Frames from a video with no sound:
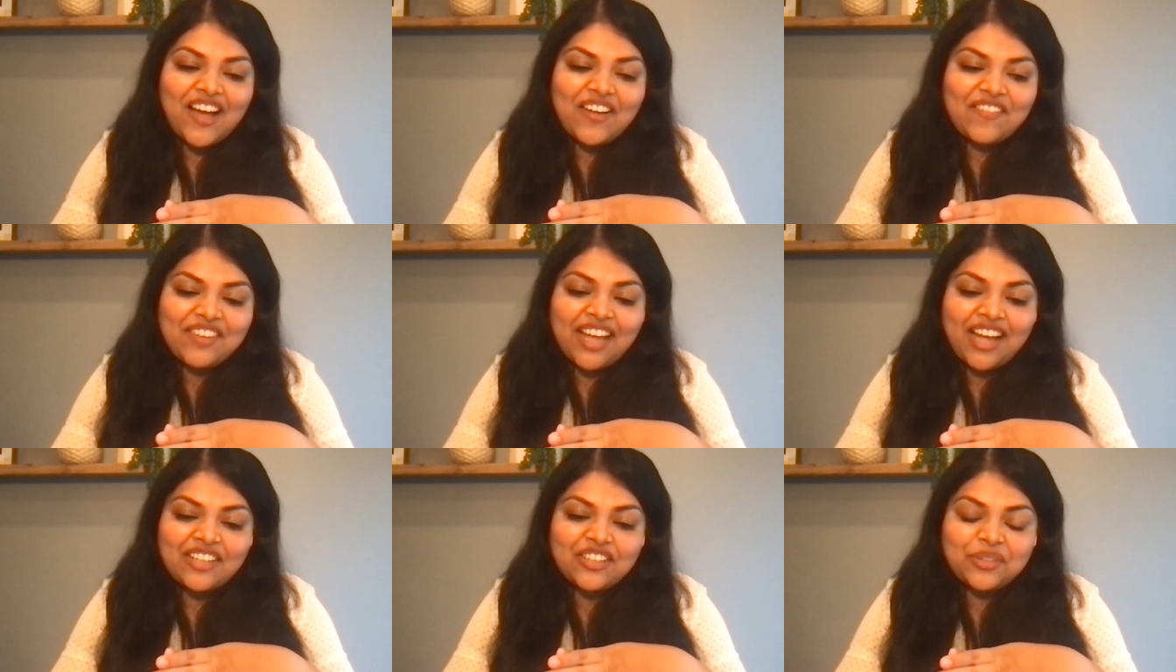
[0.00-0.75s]
We
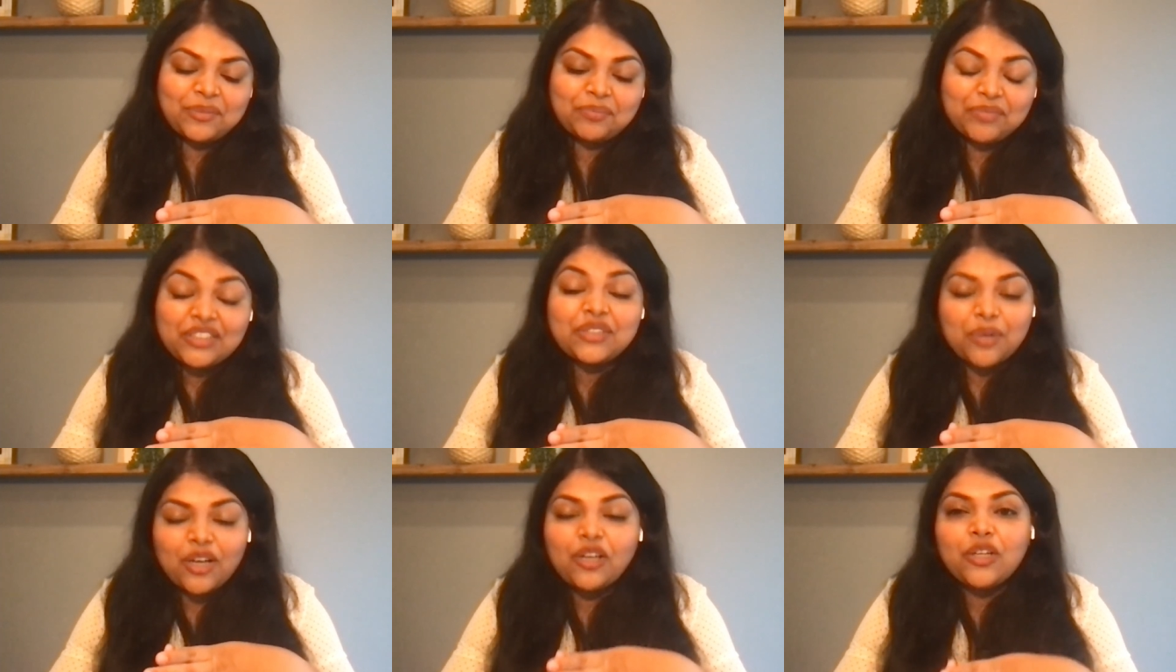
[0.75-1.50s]
had to do
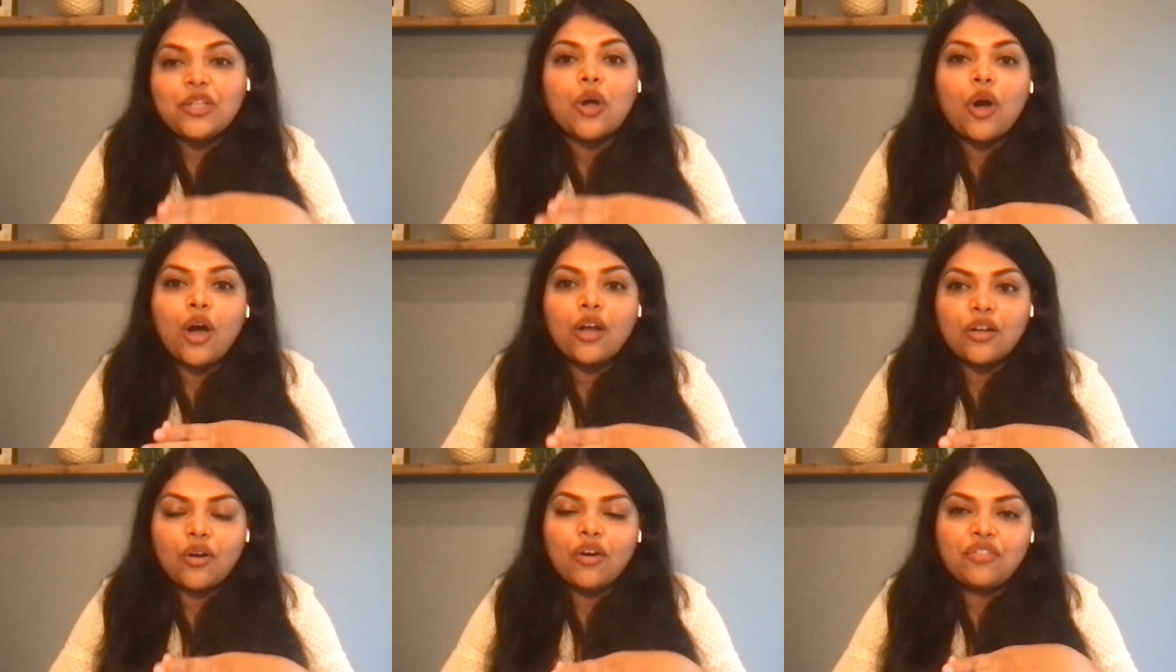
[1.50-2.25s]
a lot
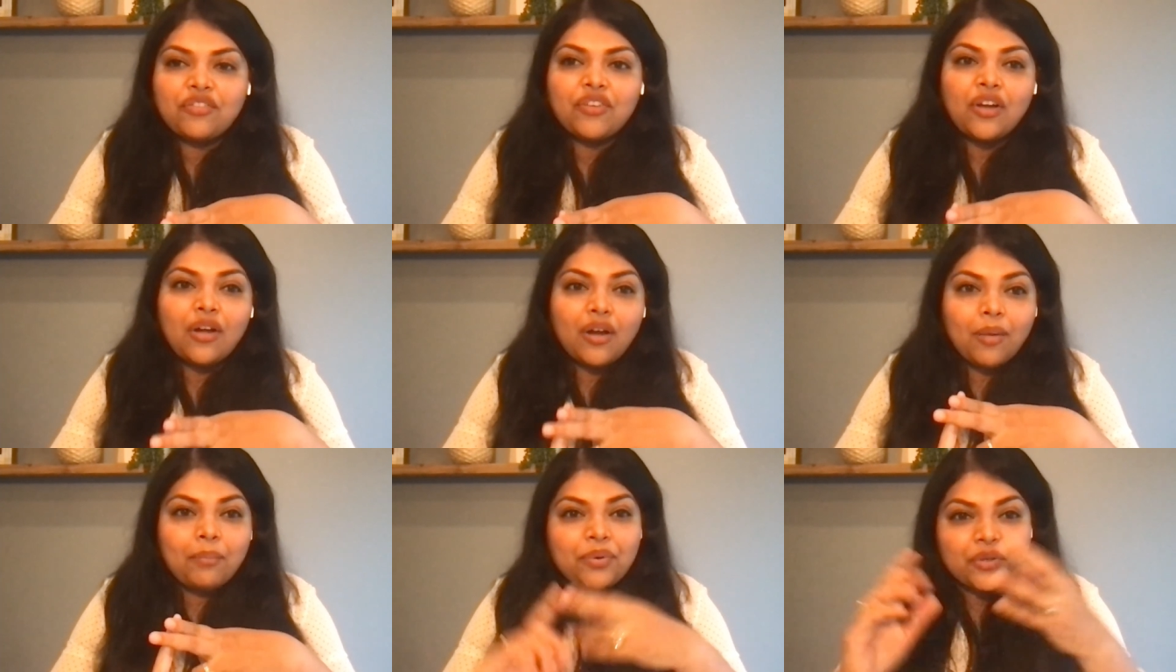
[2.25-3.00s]
of
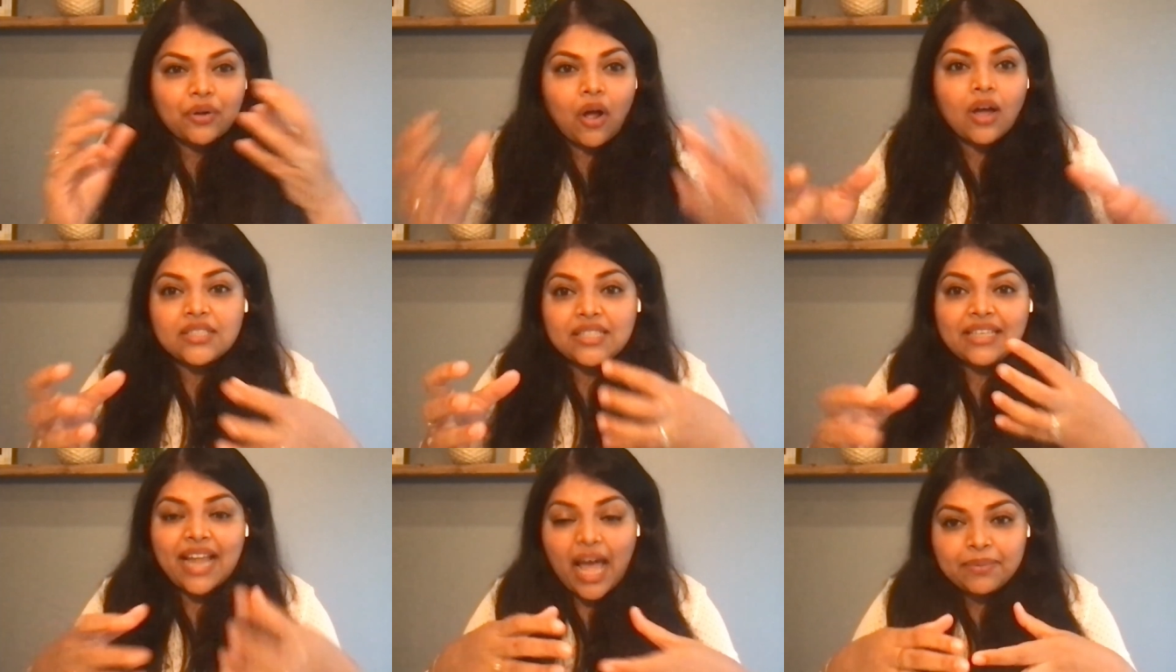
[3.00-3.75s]
PROS
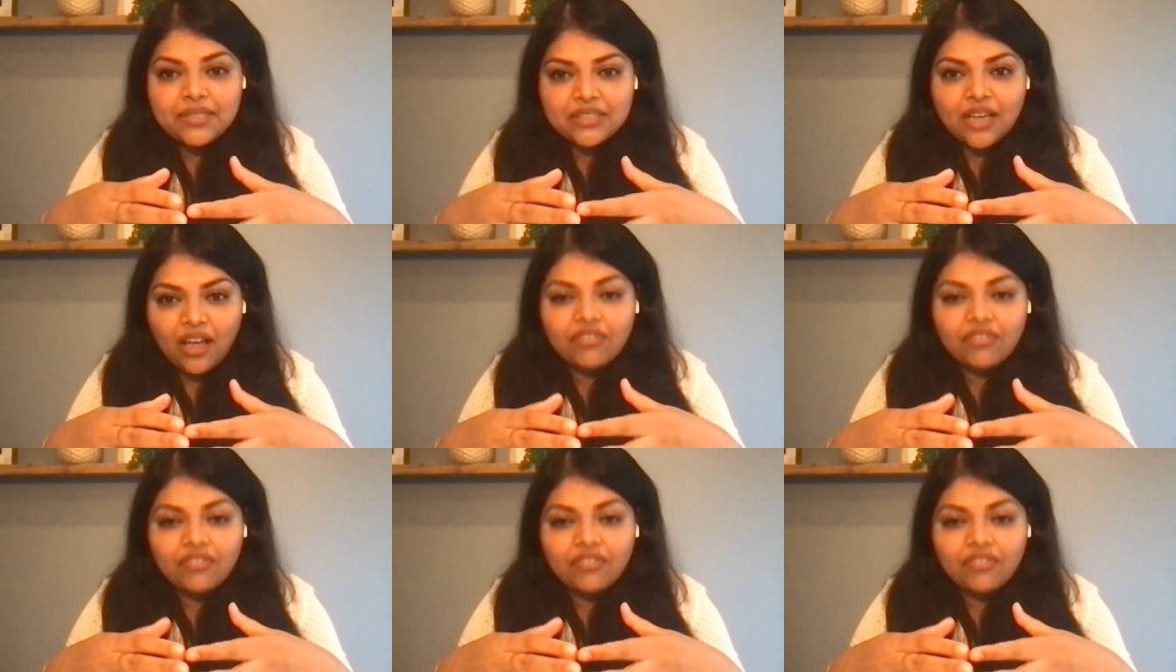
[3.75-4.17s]
lab stuff,